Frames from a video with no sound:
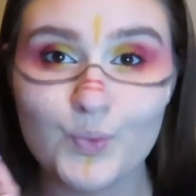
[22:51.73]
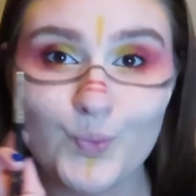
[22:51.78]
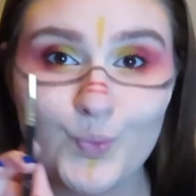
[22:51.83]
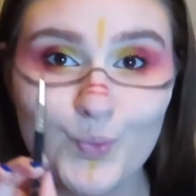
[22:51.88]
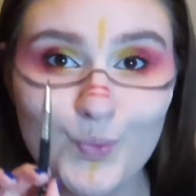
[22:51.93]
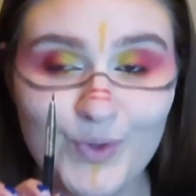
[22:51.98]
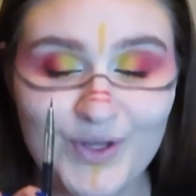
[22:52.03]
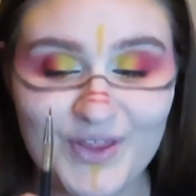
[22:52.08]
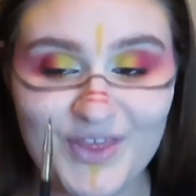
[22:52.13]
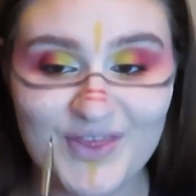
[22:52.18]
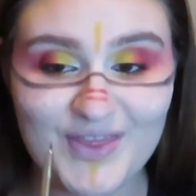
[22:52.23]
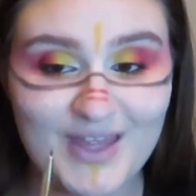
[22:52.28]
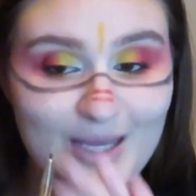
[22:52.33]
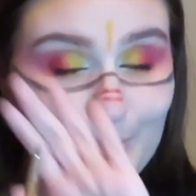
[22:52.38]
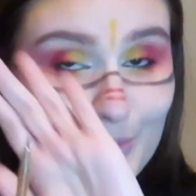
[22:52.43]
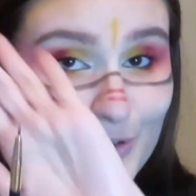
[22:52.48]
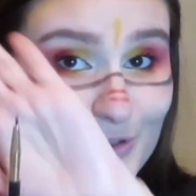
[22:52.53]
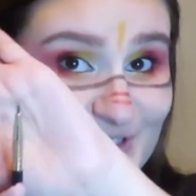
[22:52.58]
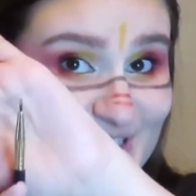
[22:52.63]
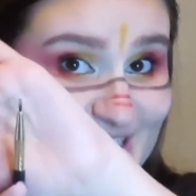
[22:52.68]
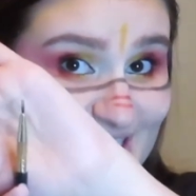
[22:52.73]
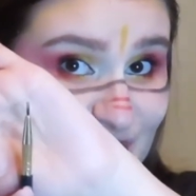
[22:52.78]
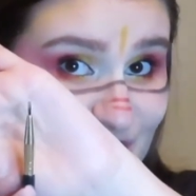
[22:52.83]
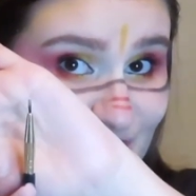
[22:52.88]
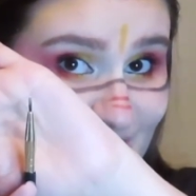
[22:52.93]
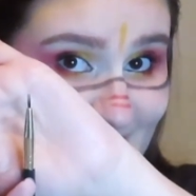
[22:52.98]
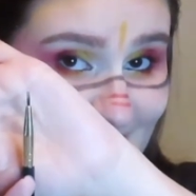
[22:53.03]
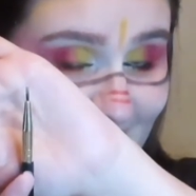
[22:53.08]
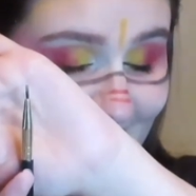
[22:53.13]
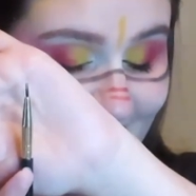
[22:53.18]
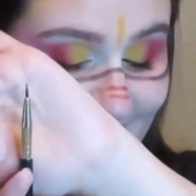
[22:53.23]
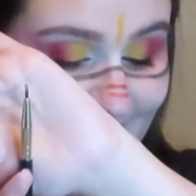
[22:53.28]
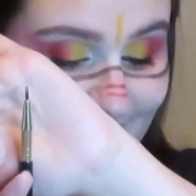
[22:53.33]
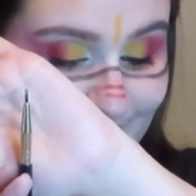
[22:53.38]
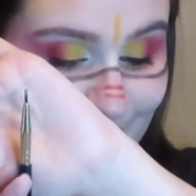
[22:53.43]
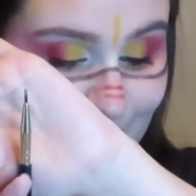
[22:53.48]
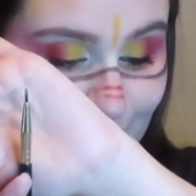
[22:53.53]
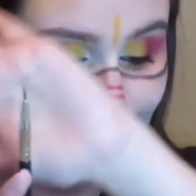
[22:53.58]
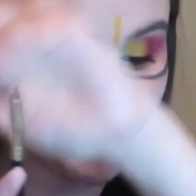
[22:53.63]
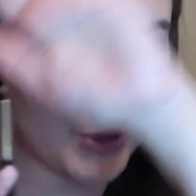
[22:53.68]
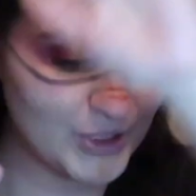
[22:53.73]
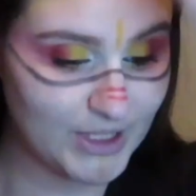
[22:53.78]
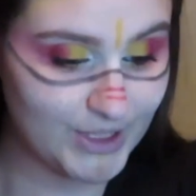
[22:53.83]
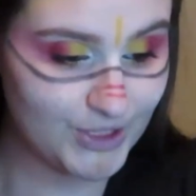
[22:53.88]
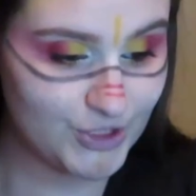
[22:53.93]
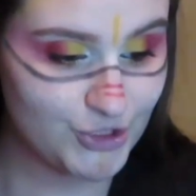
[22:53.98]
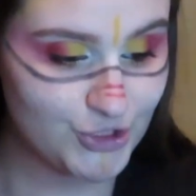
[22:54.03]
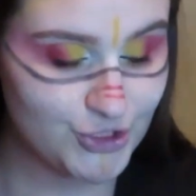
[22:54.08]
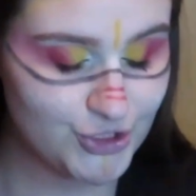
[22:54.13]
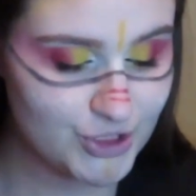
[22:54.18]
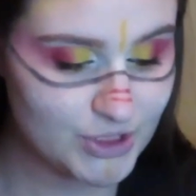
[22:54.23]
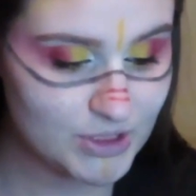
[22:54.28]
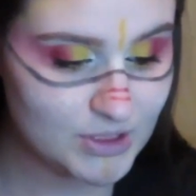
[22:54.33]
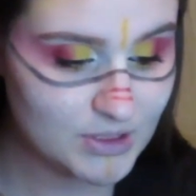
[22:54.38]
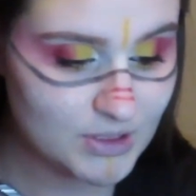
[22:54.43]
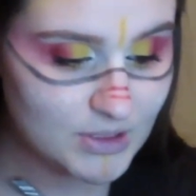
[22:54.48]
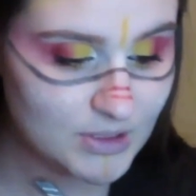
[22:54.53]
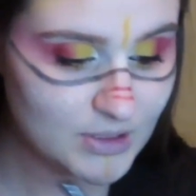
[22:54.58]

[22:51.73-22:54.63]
with that precision eyeliner brush,